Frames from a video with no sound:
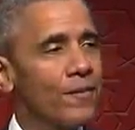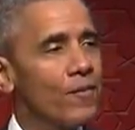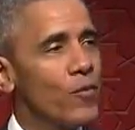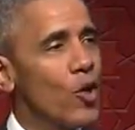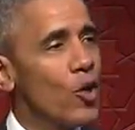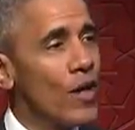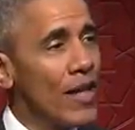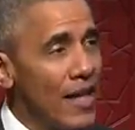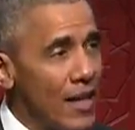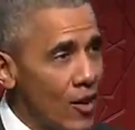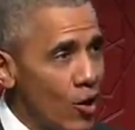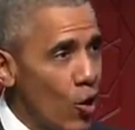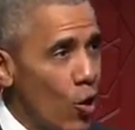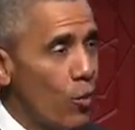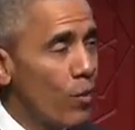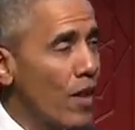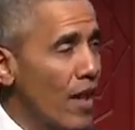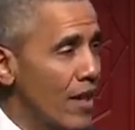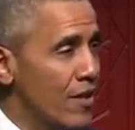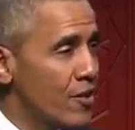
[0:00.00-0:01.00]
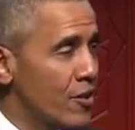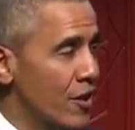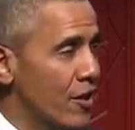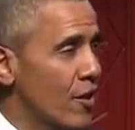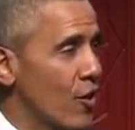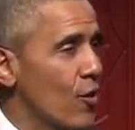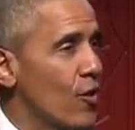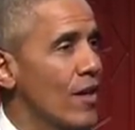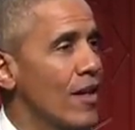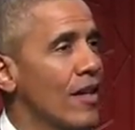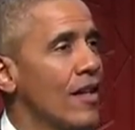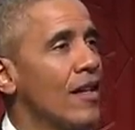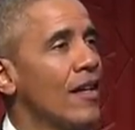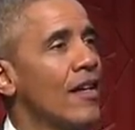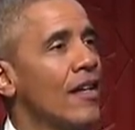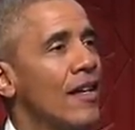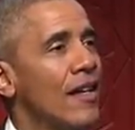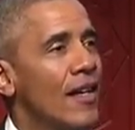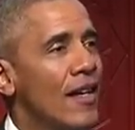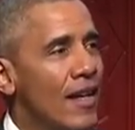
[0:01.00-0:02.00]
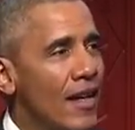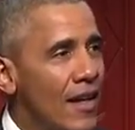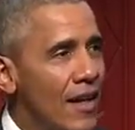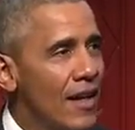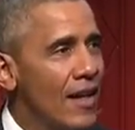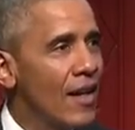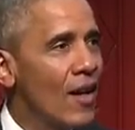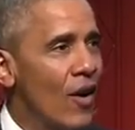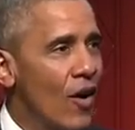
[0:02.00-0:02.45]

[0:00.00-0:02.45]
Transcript: They're in Homeland Security, in